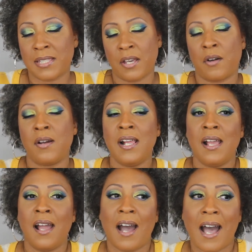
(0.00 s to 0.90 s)
So
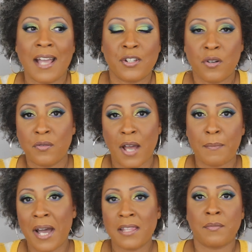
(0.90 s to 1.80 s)
I don't, I
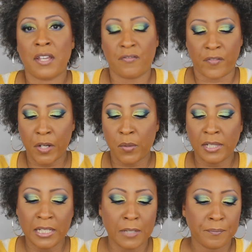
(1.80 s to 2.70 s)
buy them
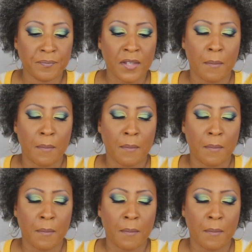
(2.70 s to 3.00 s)
infrequently,